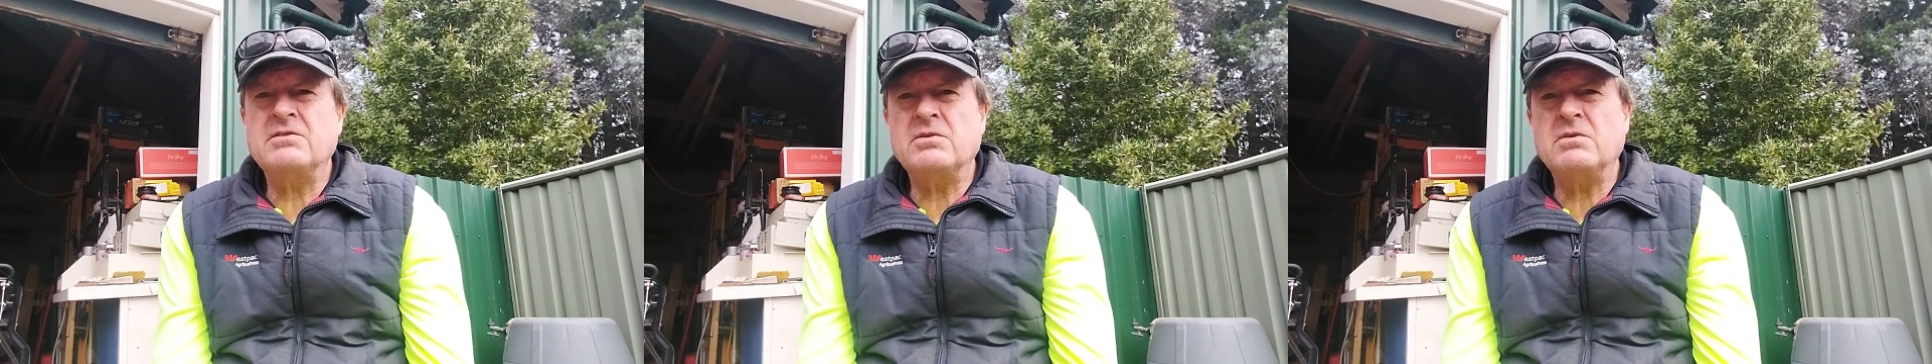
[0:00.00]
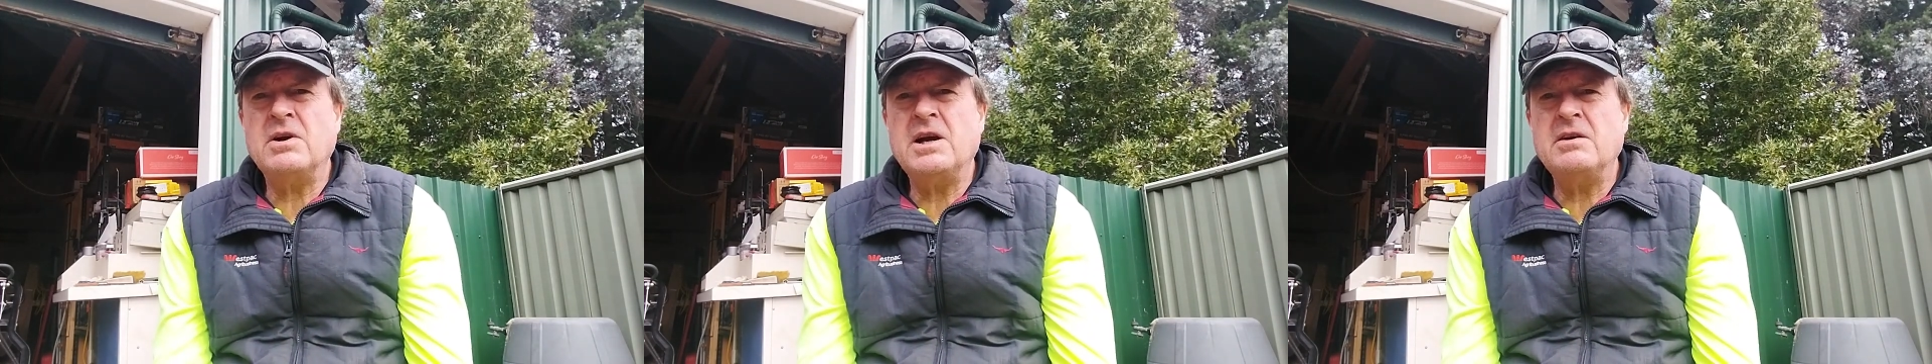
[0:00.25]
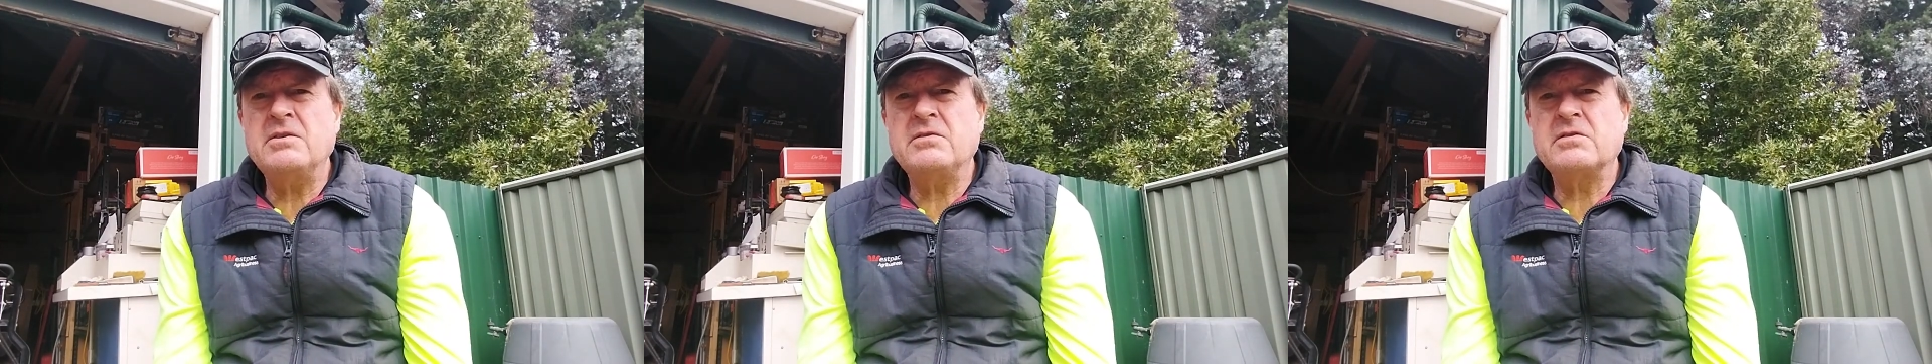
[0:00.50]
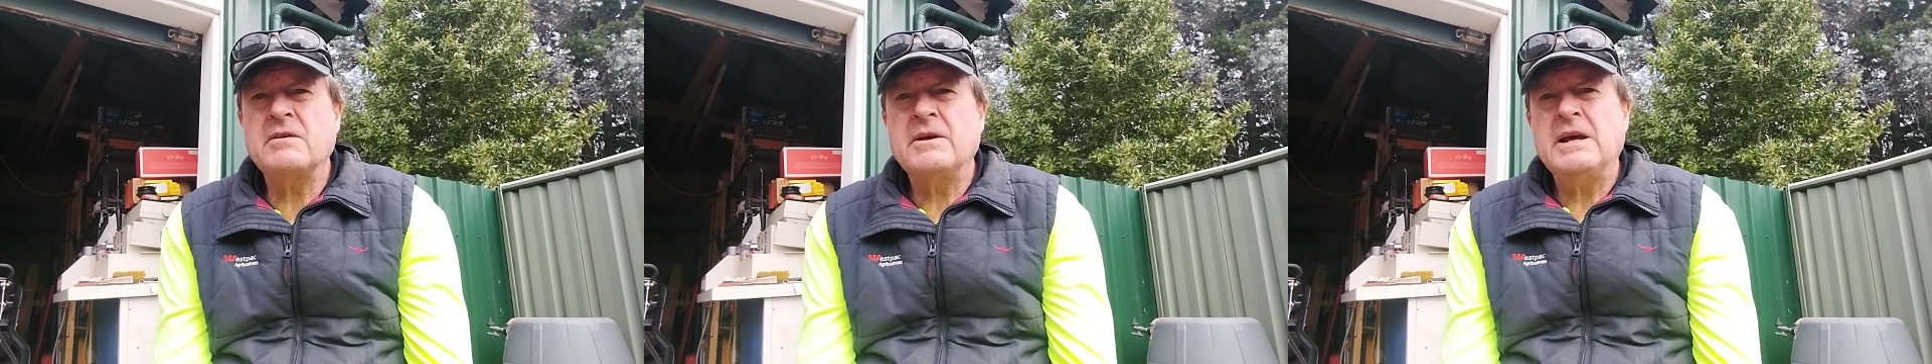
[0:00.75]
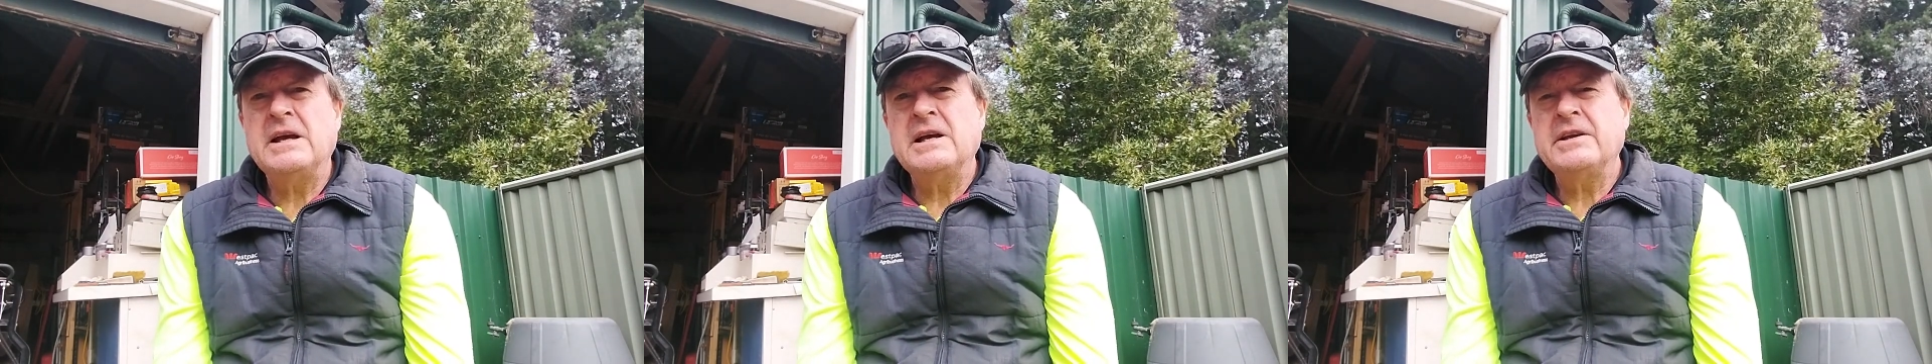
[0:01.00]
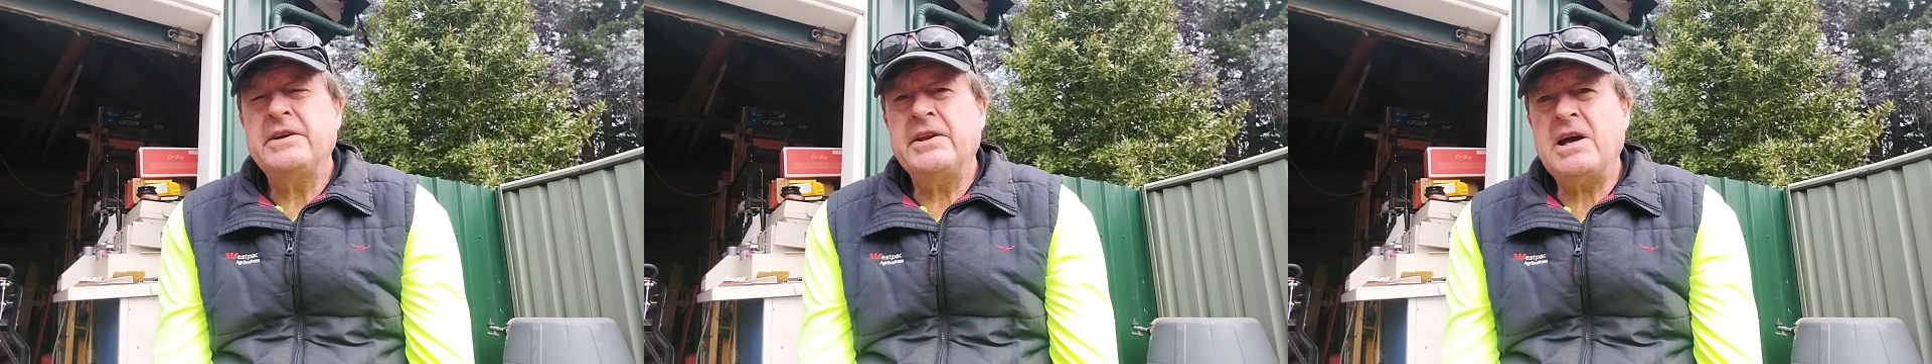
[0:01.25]
Toros,
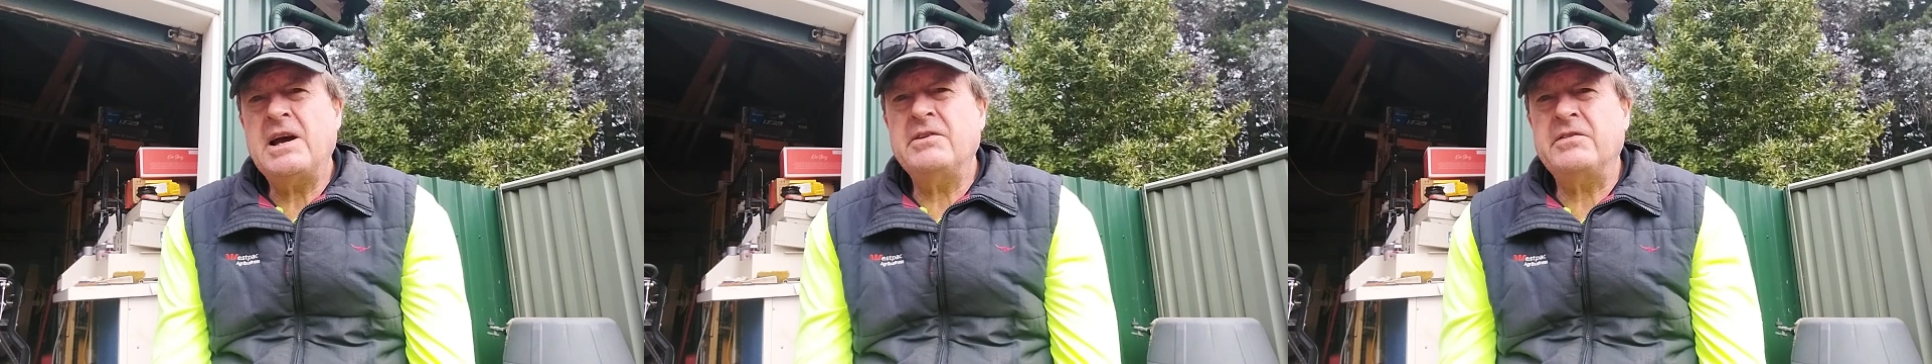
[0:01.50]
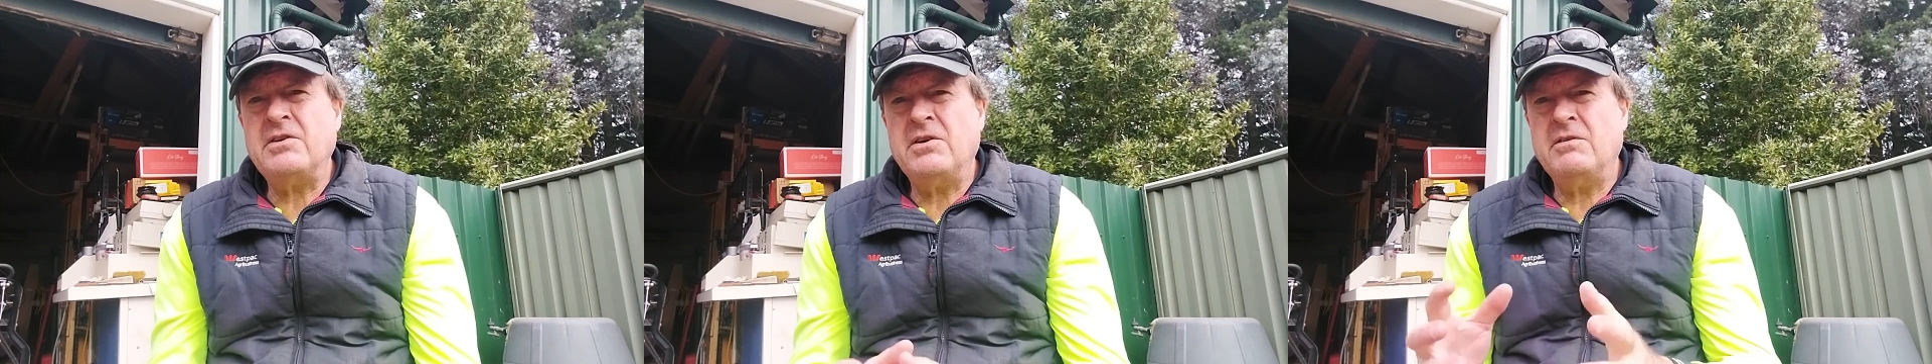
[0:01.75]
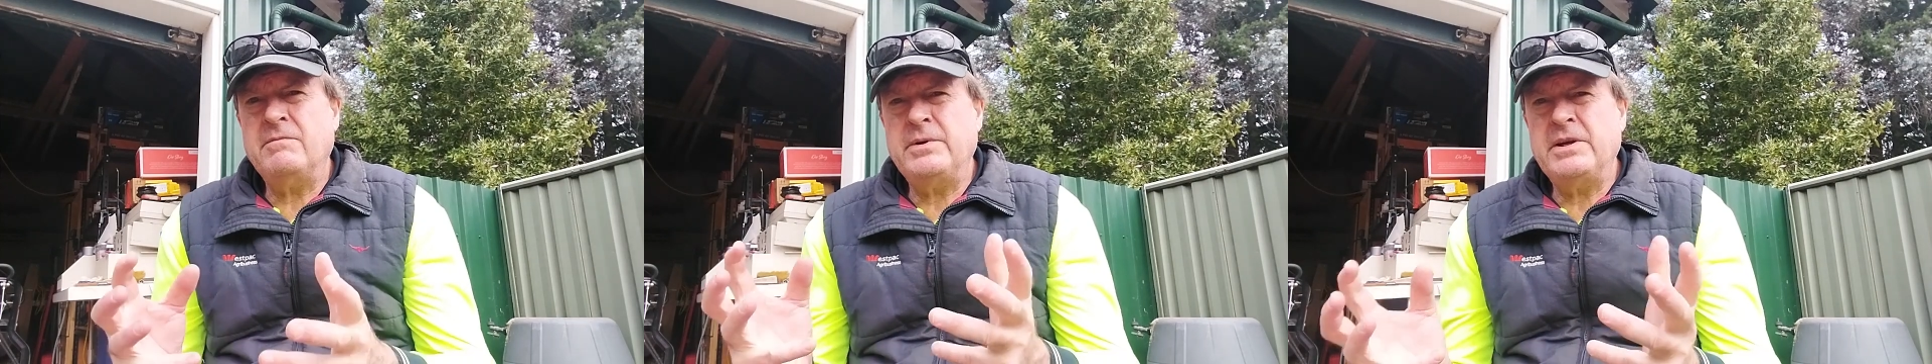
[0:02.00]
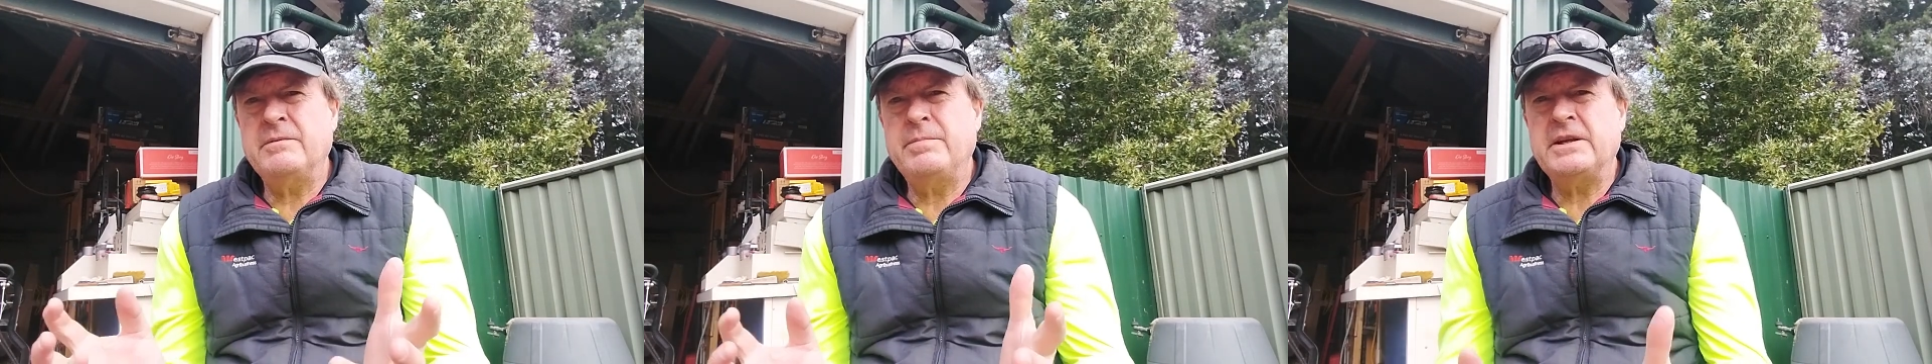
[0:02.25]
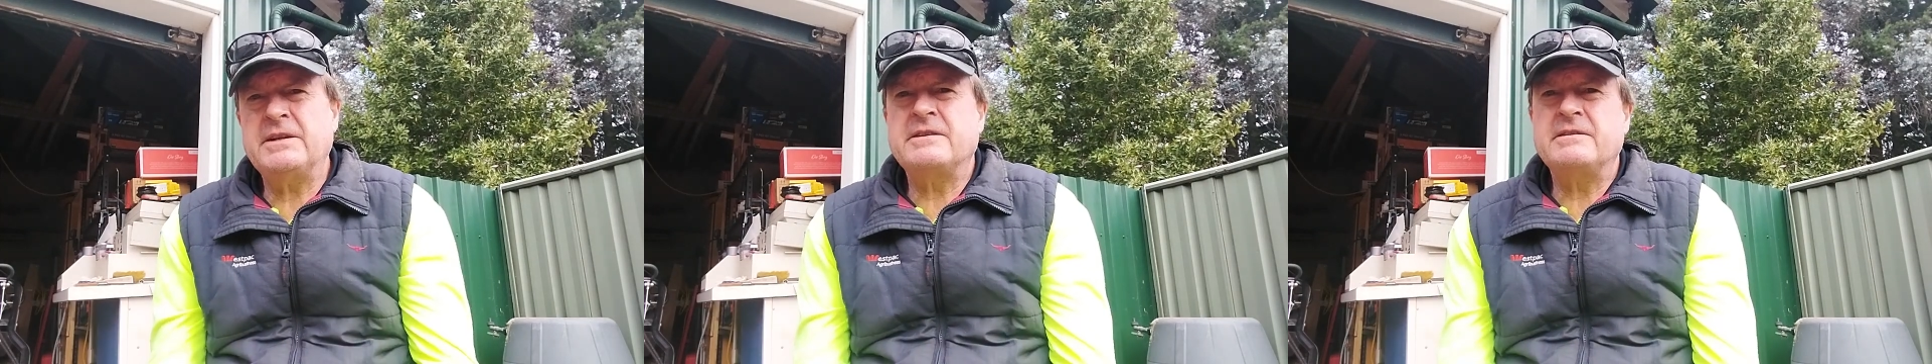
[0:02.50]
you know, so I've been a bit